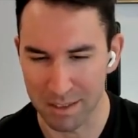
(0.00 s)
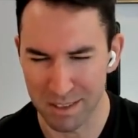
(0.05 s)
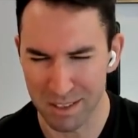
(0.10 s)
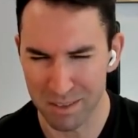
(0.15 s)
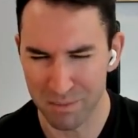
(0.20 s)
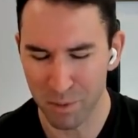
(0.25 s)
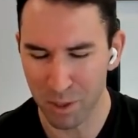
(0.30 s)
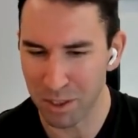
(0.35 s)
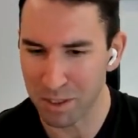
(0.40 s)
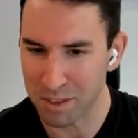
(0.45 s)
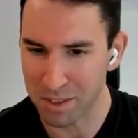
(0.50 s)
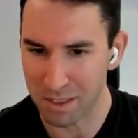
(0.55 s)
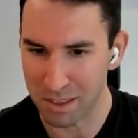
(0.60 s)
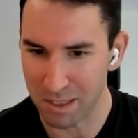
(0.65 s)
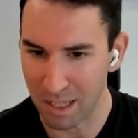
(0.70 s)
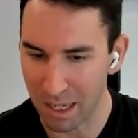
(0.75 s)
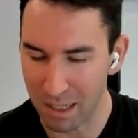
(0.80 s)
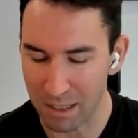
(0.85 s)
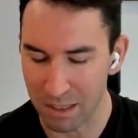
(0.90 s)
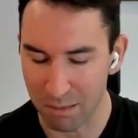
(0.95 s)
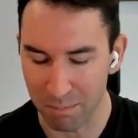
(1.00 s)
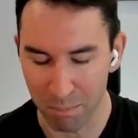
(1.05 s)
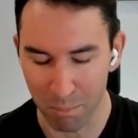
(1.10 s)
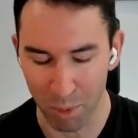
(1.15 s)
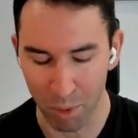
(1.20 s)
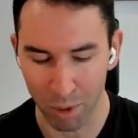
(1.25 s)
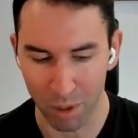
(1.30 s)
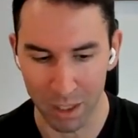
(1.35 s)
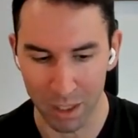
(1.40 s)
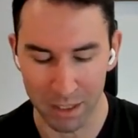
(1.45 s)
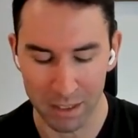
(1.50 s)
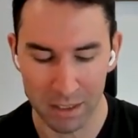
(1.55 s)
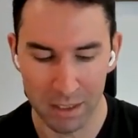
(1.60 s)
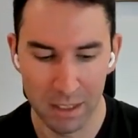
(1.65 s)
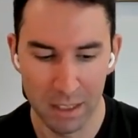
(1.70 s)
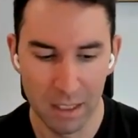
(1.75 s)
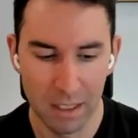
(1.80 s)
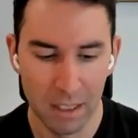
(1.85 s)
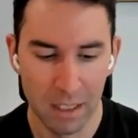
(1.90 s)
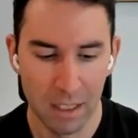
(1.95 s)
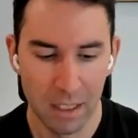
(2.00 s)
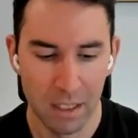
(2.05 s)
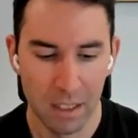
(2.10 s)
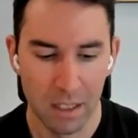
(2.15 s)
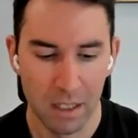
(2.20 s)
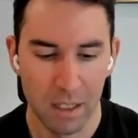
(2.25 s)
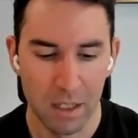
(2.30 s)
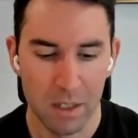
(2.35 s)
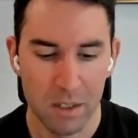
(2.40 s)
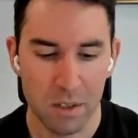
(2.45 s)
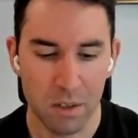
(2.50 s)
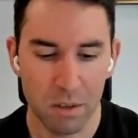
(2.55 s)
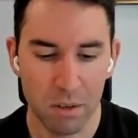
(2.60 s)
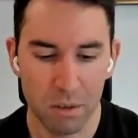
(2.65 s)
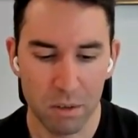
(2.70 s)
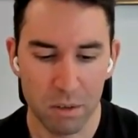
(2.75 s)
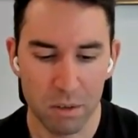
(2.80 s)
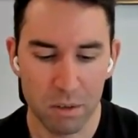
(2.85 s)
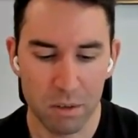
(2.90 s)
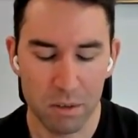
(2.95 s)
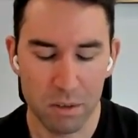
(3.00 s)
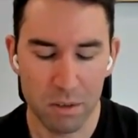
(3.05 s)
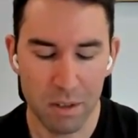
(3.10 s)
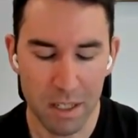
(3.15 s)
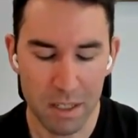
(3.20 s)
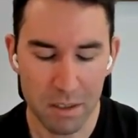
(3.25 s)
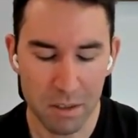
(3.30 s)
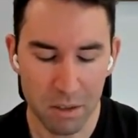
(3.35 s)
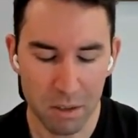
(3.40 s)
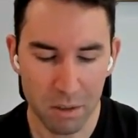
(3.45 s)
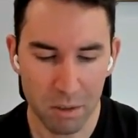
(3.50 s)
It's just very steady and boring. So the to answer